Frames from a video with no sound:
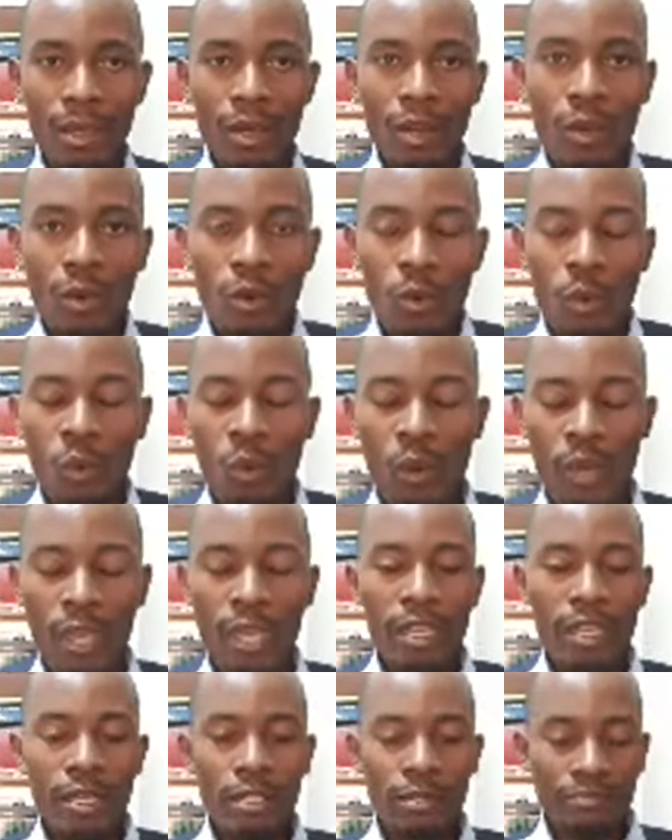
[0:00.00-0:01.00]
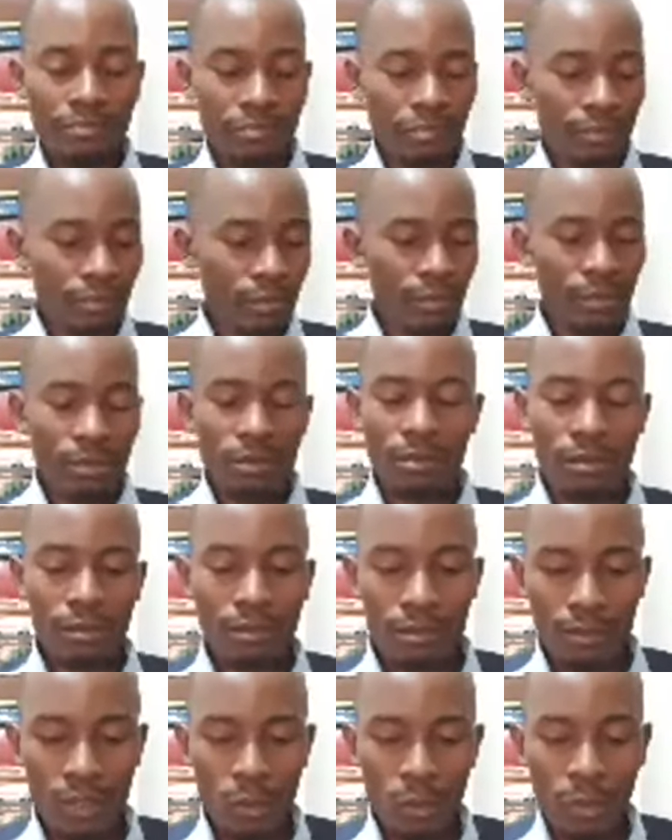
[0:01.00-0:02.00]
We
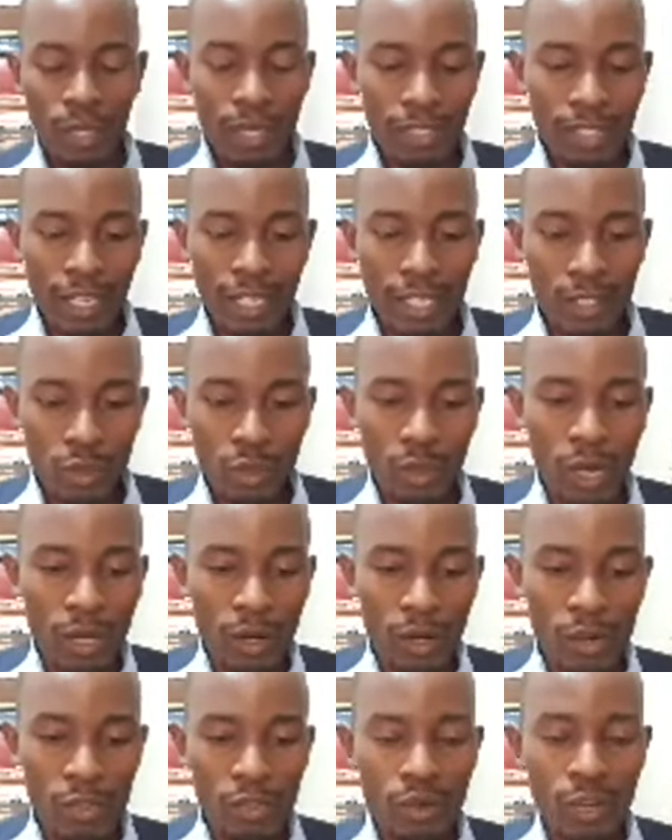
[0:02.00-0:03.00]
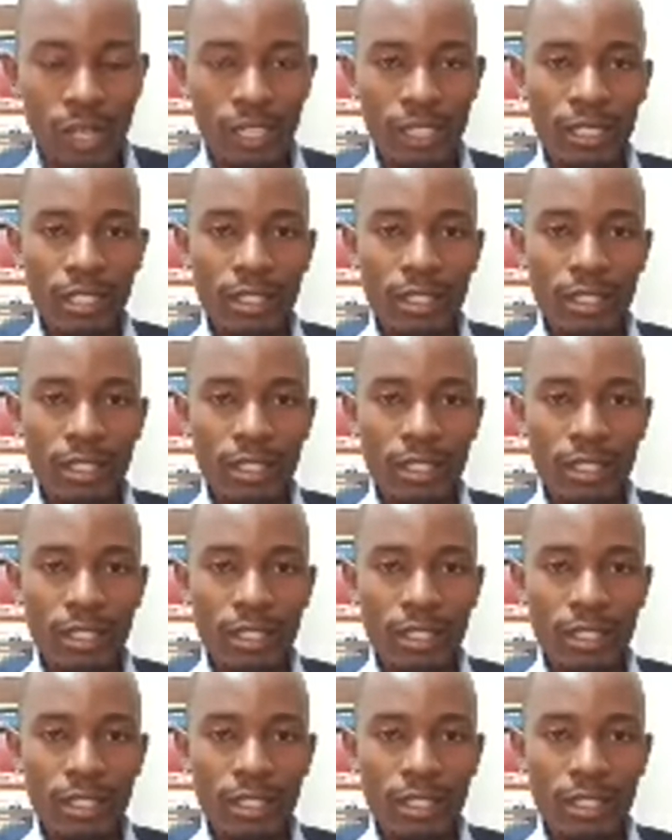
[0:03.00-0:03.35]
entered into a contract